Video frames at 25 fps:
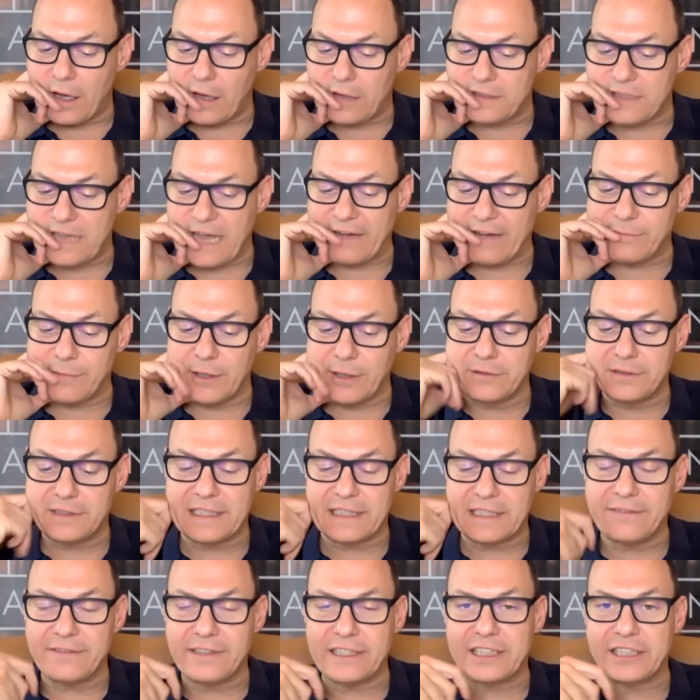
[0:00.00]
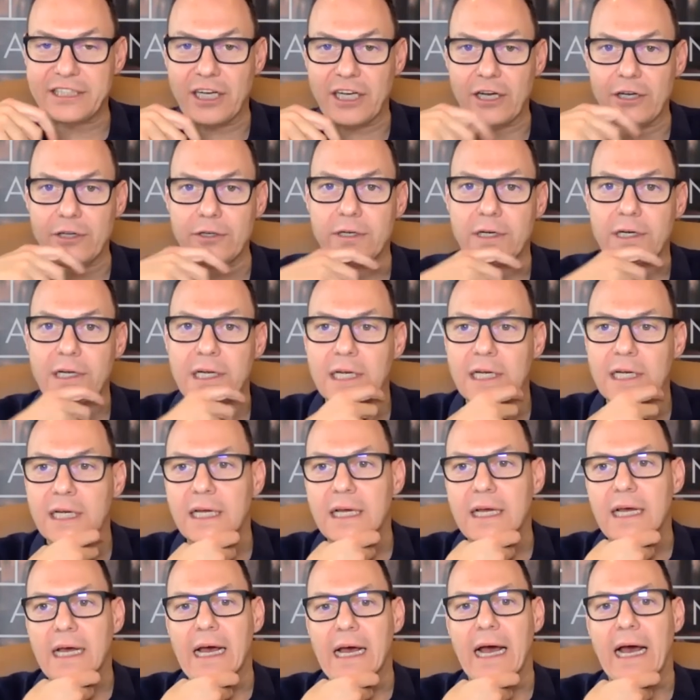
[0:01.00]
have my own TV show.
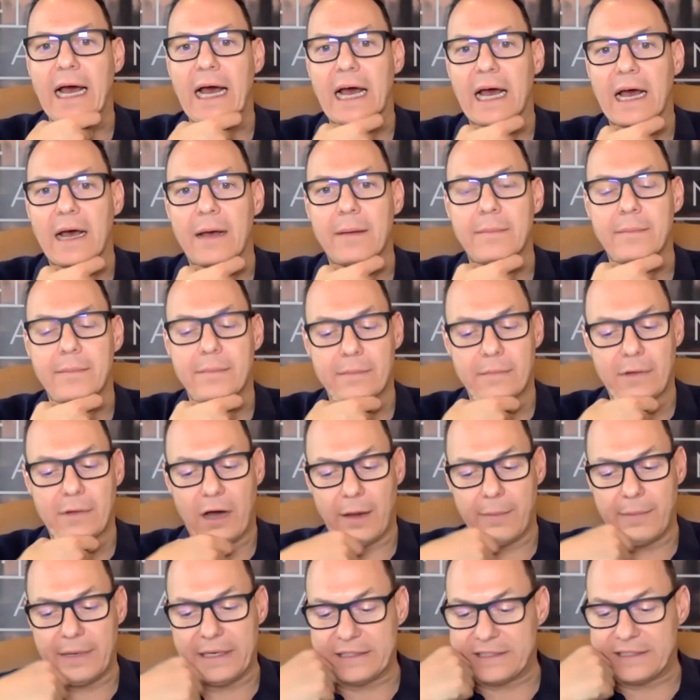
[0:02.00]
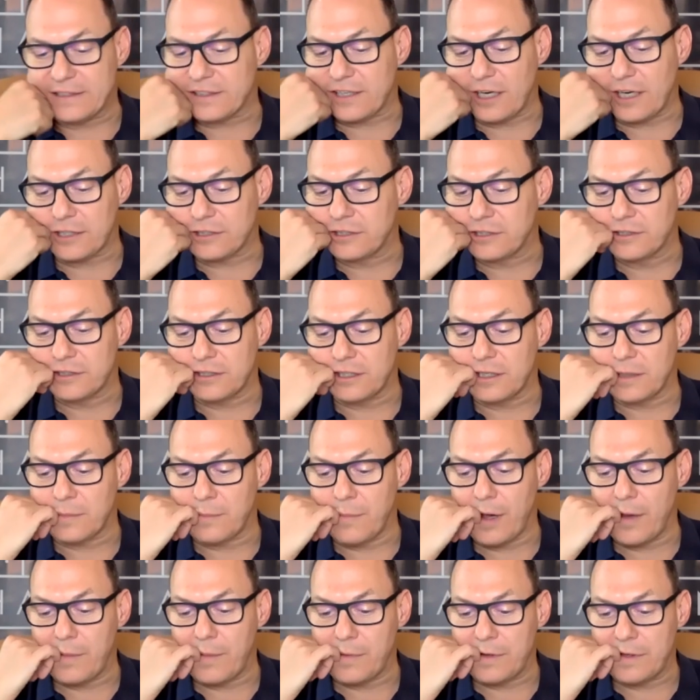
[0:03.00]
Mm-hmm. I'm in discussions at the
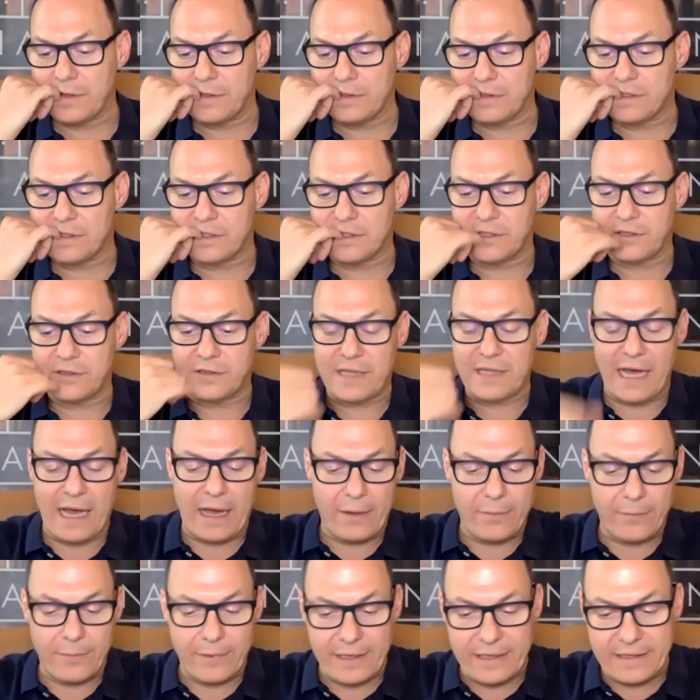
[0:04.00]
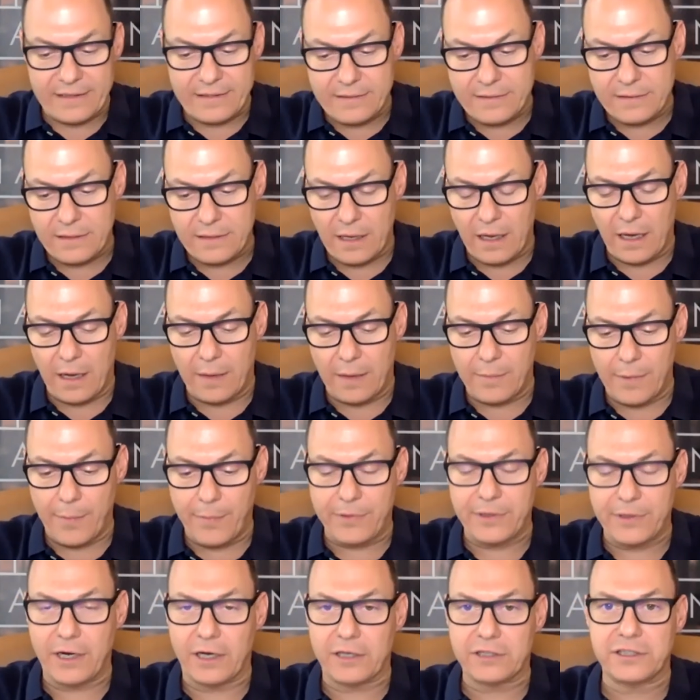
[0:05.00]
moment to do that with a
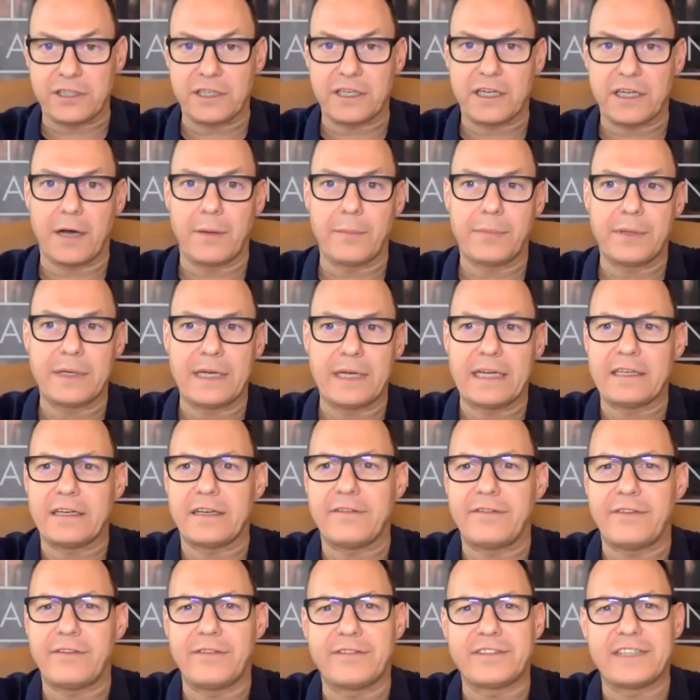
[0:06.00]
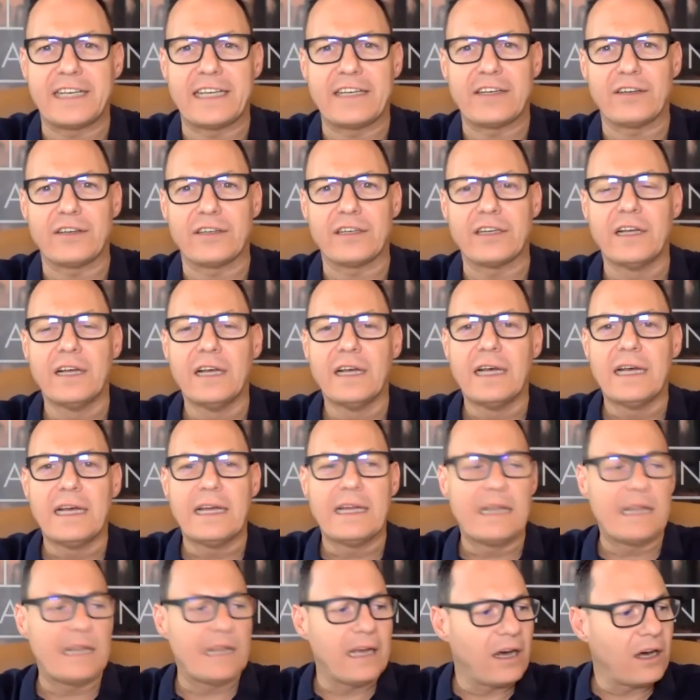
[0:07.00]
production company. I don't know if you've seen on
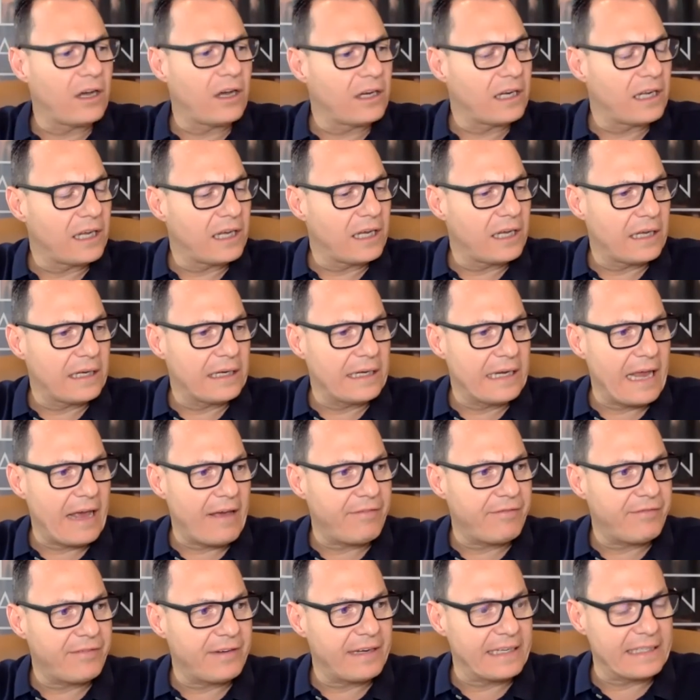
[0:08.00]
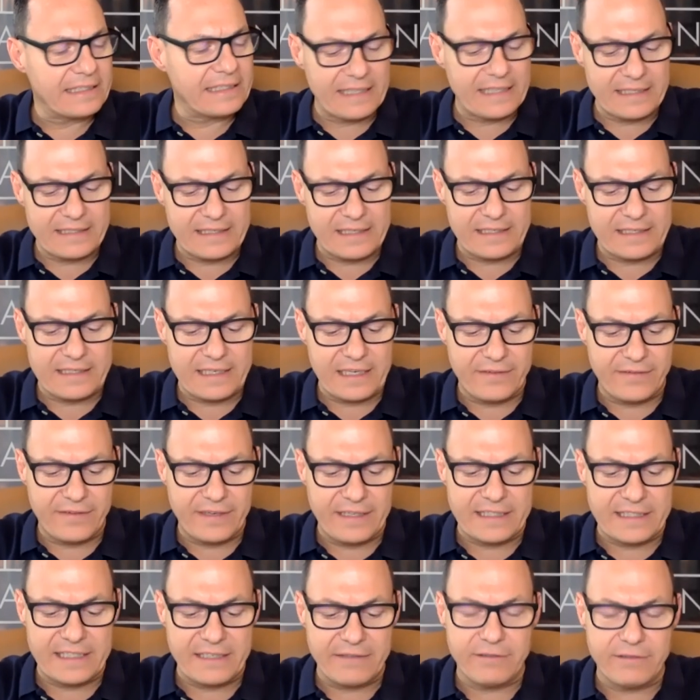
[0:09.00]
Netflix, there's a TV
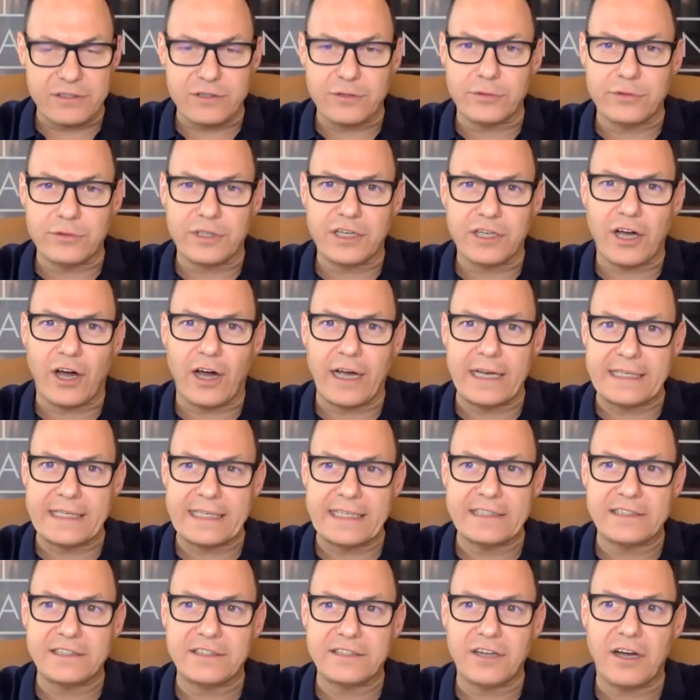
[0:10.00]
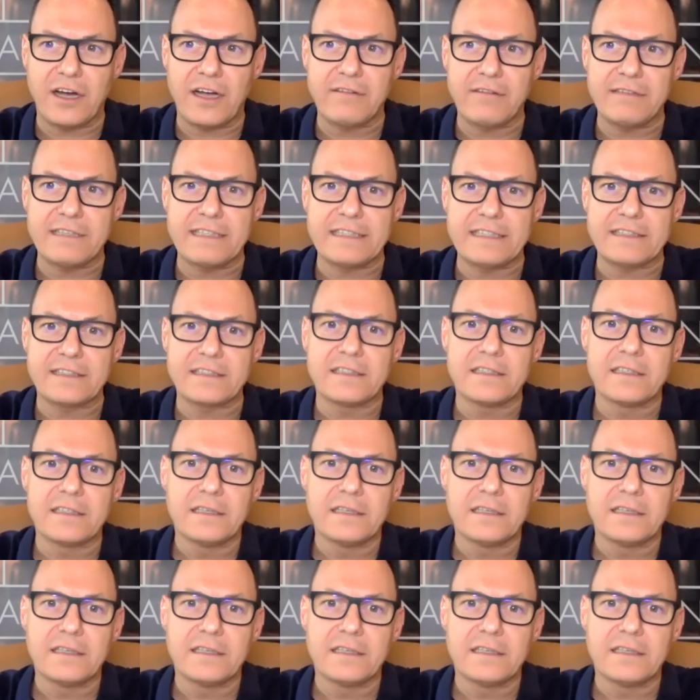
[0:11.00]
series called The Kindness Diaries.